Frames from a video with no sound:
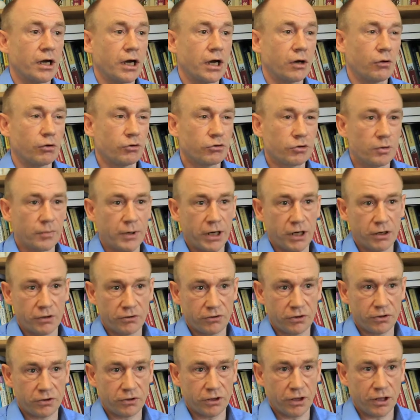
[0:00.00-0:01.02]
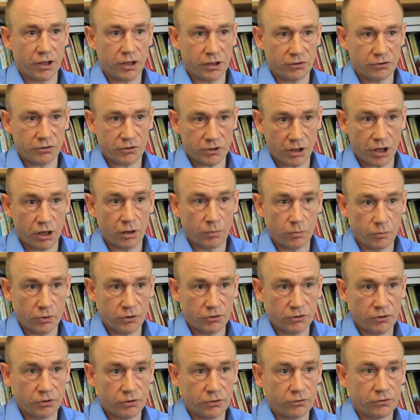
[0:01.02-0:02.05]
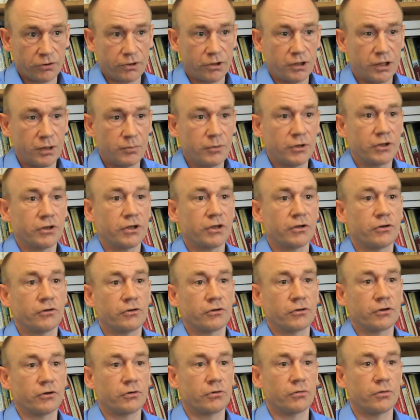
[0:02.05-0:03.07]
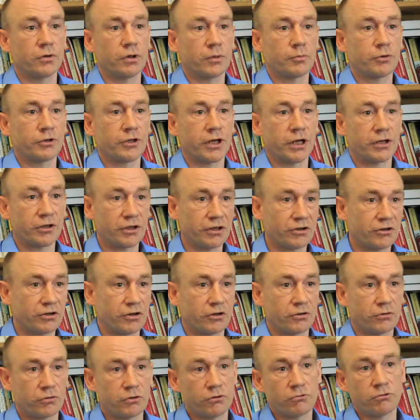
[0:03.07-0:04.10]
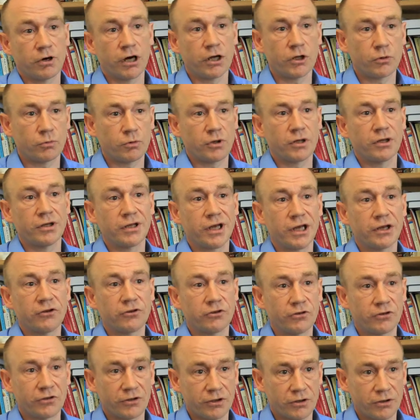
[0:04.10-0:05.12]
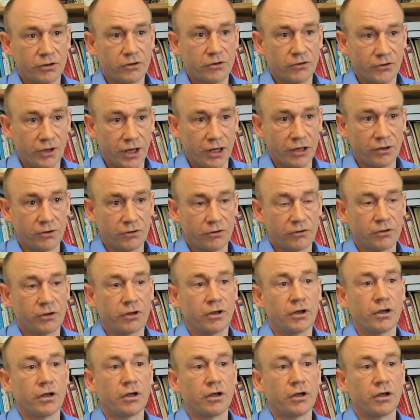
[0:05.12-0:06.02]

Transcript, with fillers: and also about its, its scope, which is limited to protecting citizen rights within nation states.